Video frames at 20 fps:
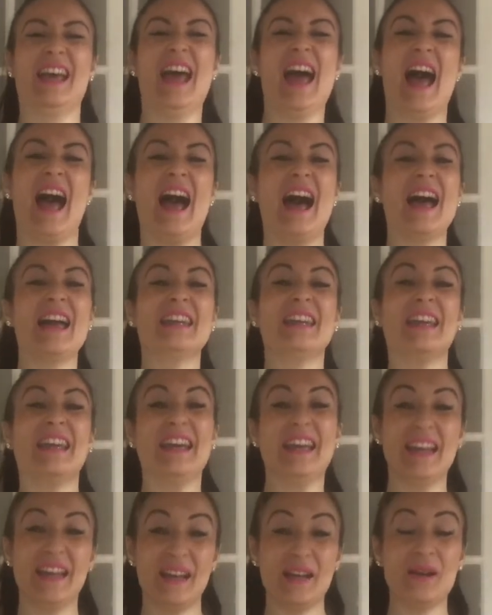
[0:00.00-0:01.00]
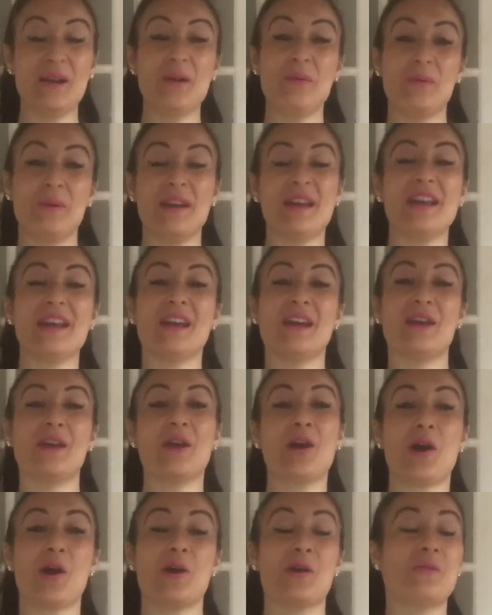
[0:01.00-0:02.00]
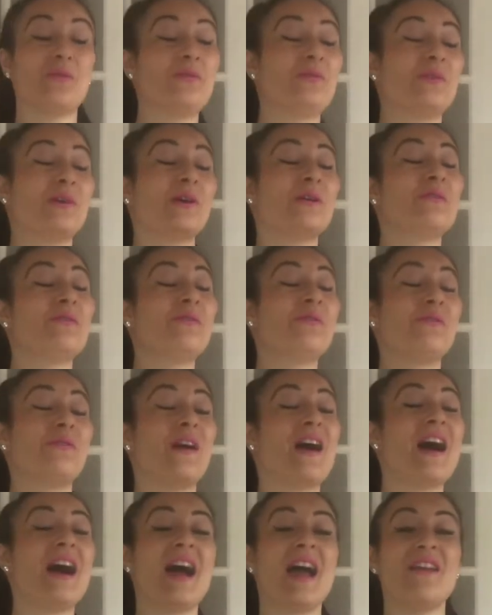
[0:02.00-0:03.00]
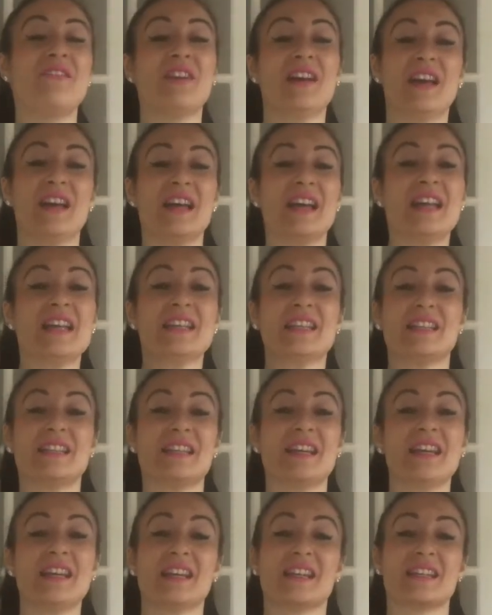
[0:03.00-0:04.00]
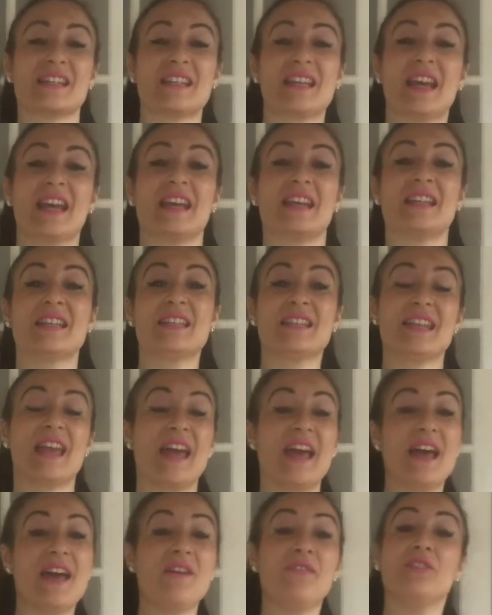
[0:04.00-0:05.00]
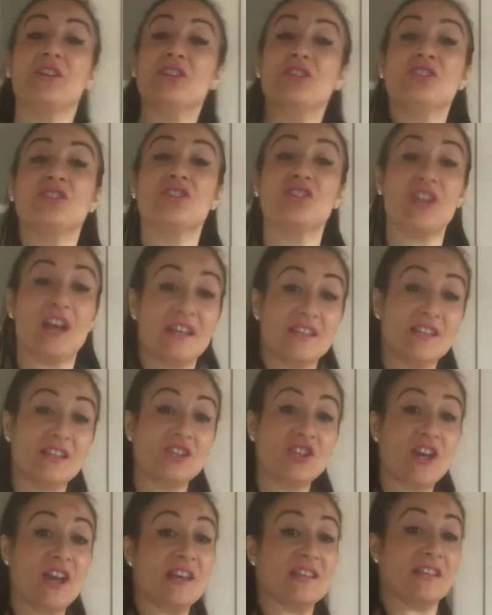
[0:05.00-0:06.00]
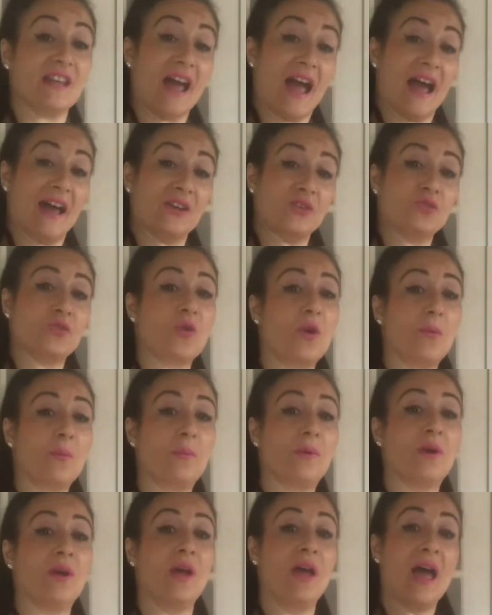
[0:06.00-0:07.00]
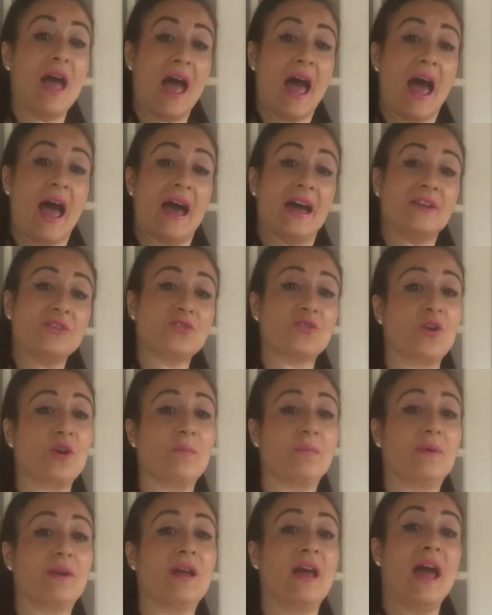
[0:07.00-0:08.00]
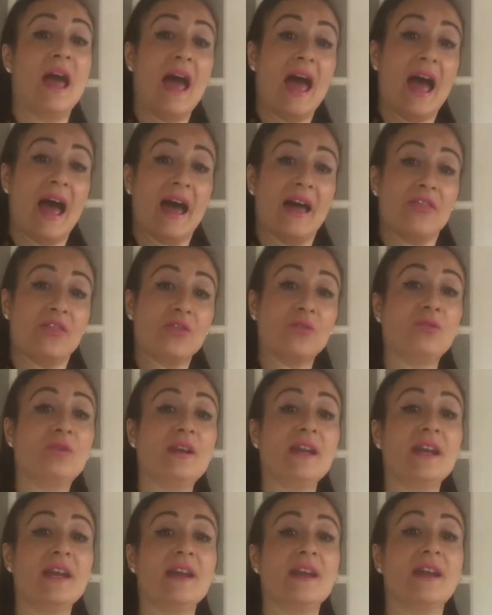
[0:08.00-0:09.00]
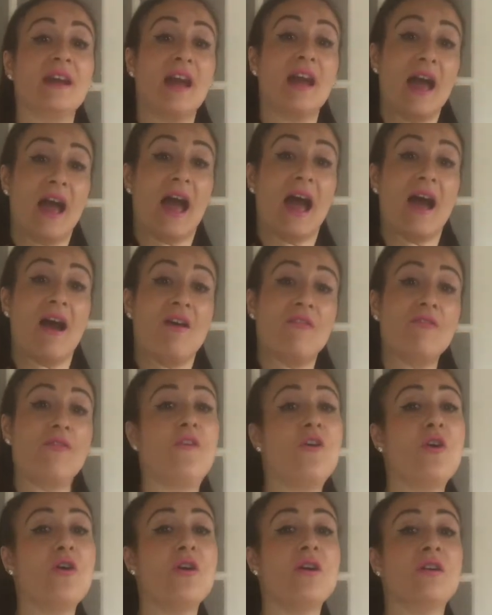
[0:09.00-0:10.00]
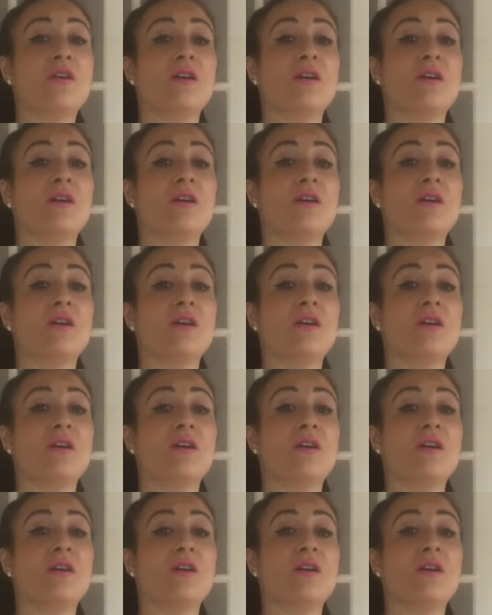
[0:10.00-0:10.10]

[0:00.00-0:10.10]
And here we go for 5, 6, 7, just the chest, and drop, and drop, and 3, and 4,